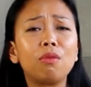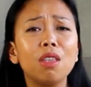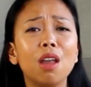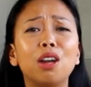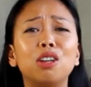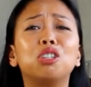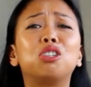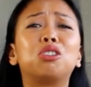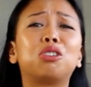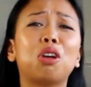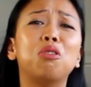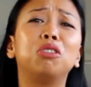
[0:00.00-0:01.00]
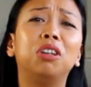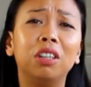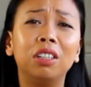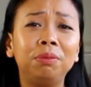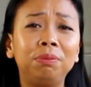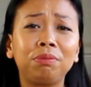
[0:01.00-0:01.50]
That is so
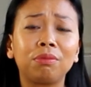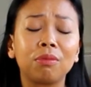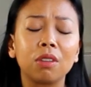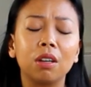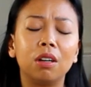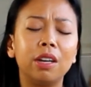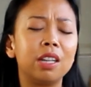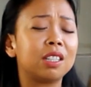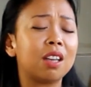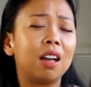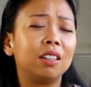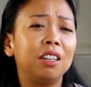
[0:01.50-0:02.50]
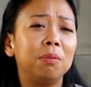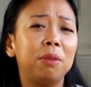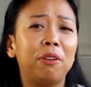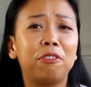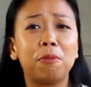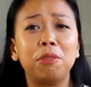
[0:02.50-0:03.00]
good. It's hugging me
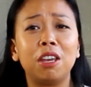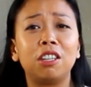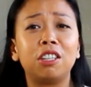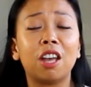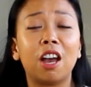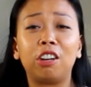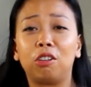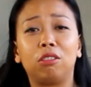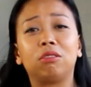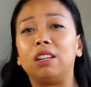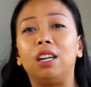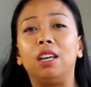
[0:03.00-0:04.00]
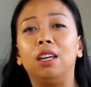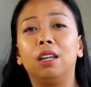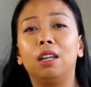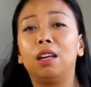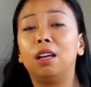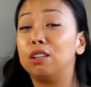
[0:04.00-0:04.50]
from the inside already.
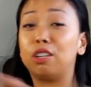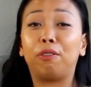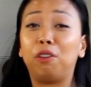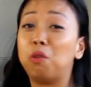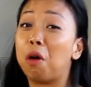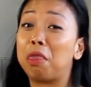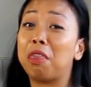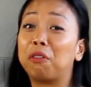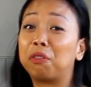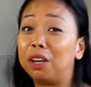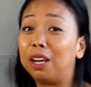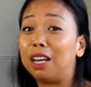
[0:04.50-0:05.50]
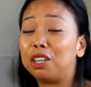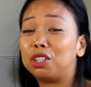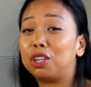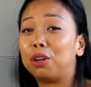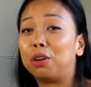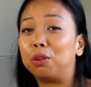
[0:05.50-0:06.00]
So if you want that feeling
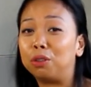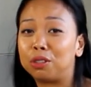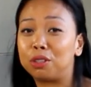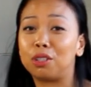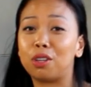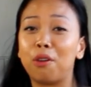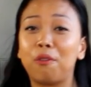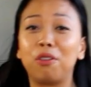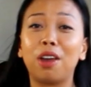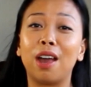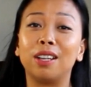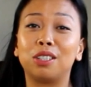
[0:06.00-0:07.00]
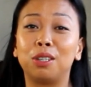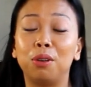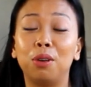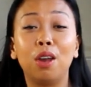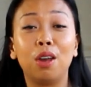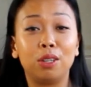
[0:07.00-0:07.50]
too, don't forget to
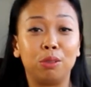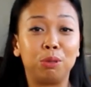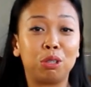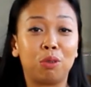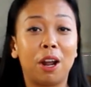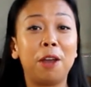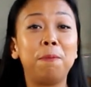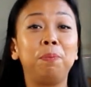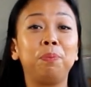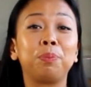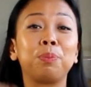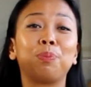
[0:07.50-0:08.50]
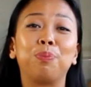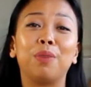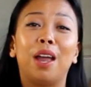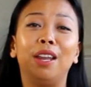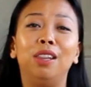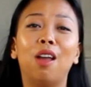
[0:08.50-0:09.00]
subscribe
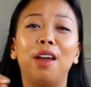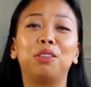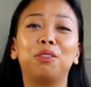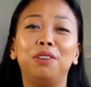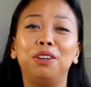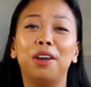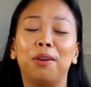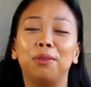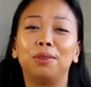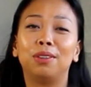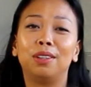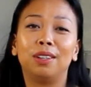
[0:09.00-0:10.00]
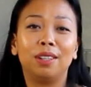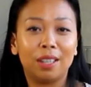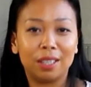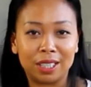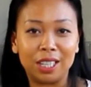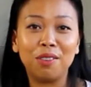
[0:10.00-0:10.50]
and like the video.
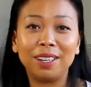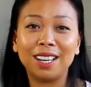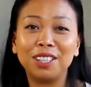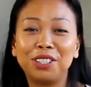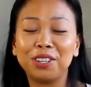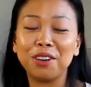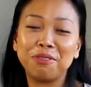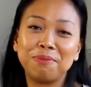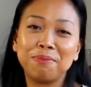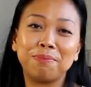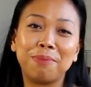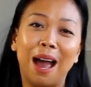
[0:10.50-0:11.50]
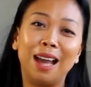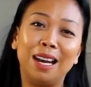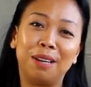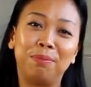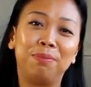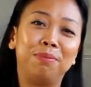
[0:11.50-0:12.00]
See you again soon.
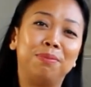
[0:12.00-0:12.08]
Paalam.